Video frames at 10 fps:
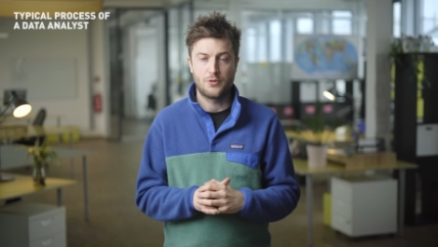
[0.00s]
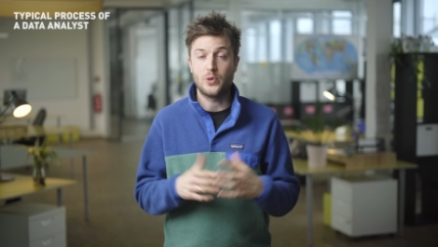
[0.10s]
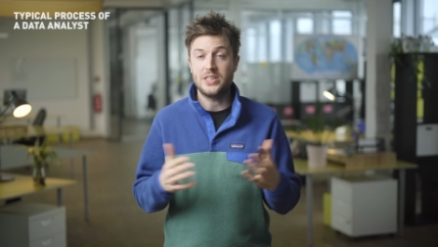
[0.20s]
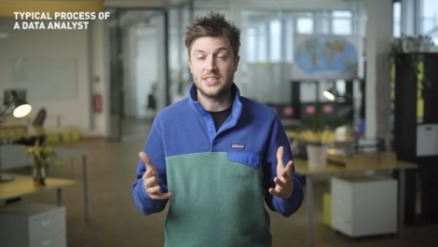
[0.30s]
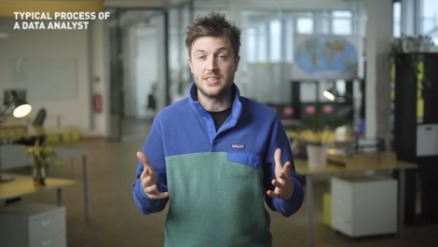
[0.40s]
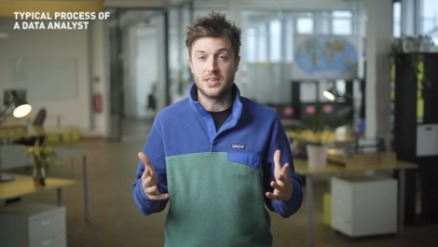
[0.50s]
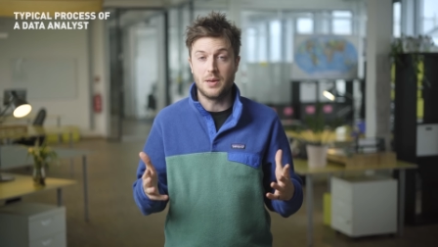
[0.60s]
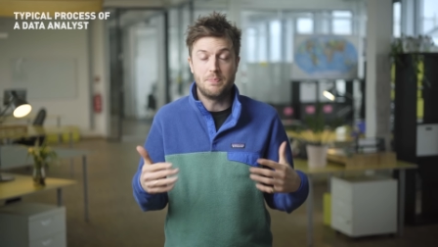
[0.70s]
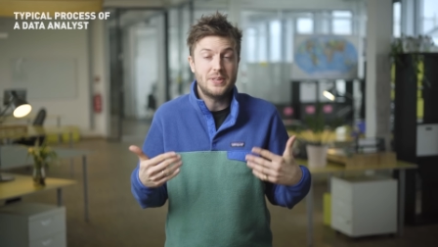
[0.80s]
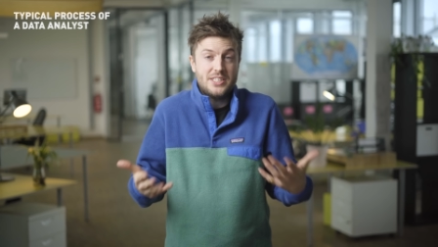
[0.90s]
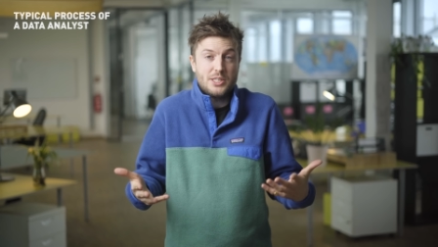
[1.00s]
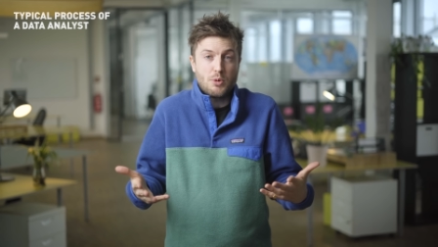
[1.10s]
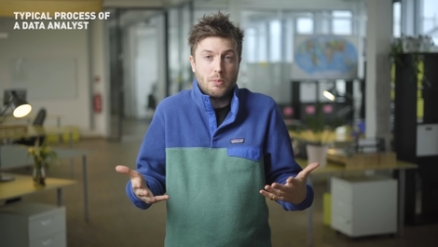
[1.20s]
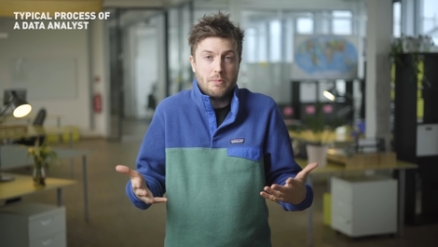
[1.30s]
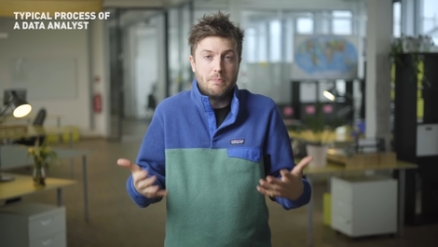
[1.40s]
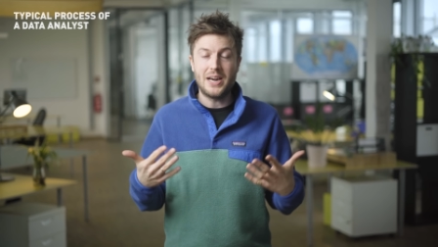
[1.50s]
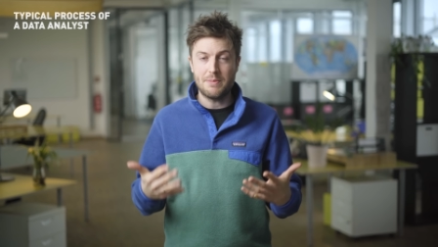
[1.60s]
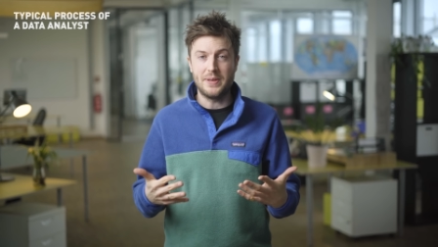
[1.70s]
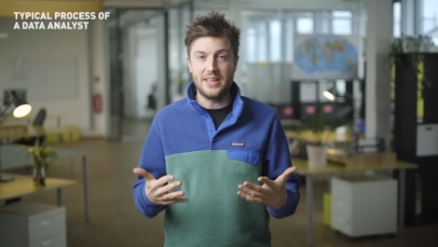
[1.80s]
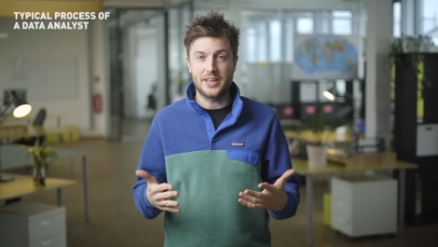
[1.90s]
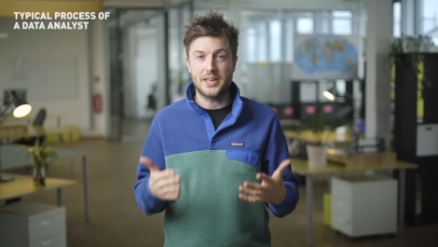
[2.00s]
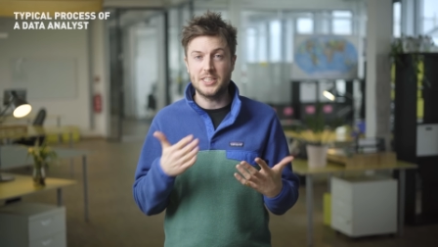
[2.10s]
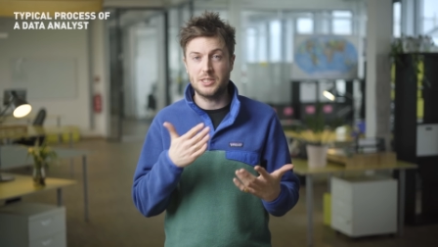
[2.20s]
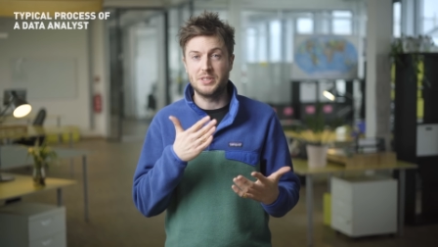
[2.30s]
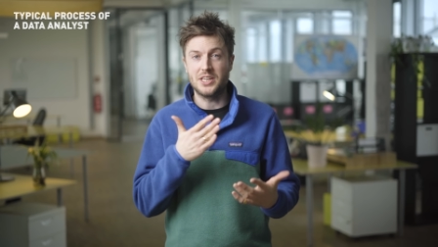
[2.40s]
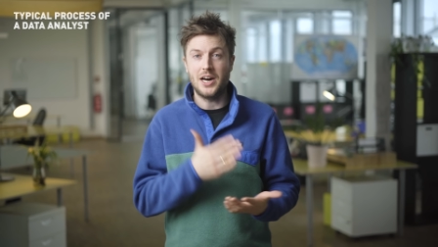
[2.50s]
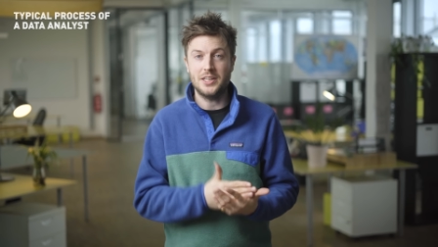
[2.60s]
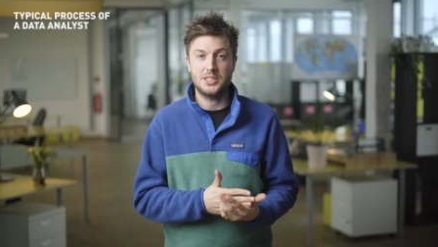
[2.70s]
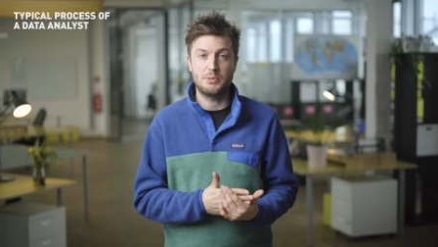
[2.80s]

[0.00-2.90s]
For instance, a business problem might be that customers aren't